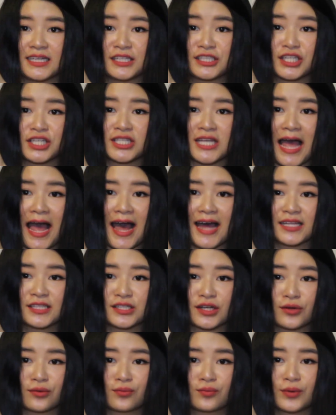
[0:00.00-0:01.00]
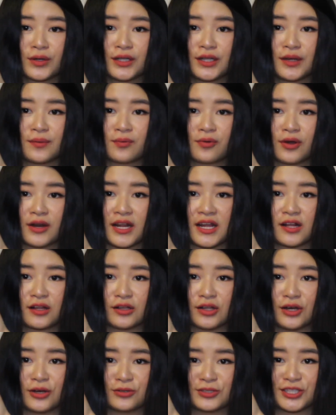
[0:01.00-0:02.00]
it just adds a really pretty
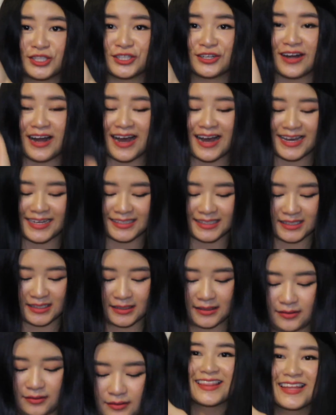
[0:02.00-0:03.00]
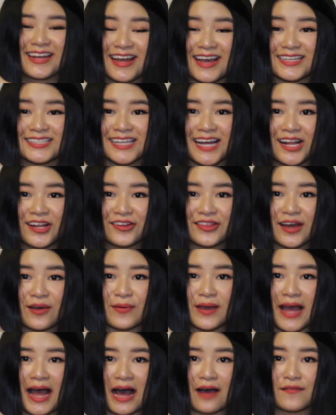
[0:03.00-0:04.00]
glow to your eyes. The next color
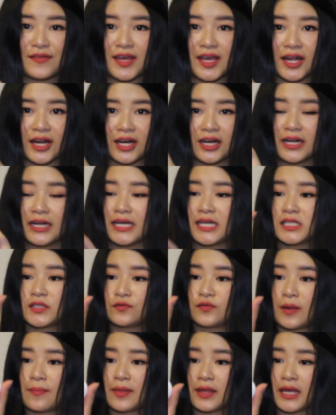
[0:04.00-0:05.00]
that we have here is from